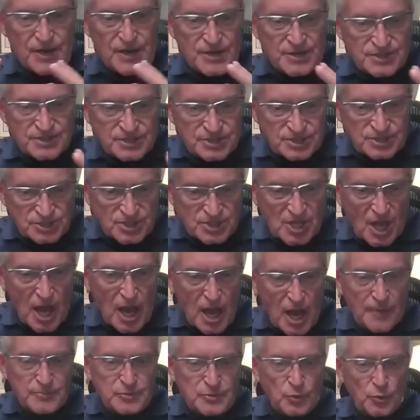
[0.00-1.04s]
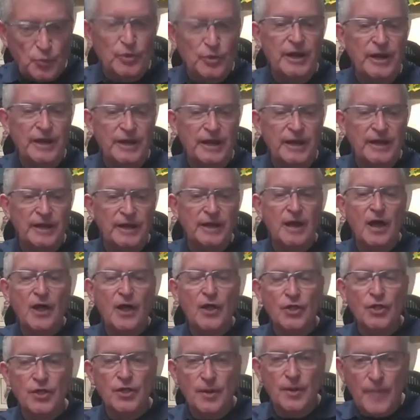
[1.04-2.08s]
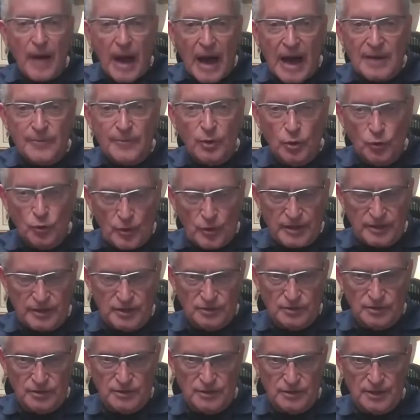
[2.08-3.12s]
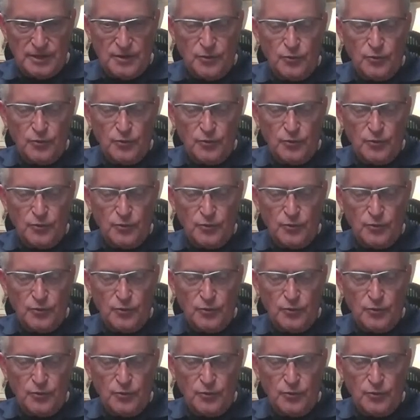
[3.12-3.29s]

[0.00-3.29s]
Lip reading: stopped reading the Bible regularly.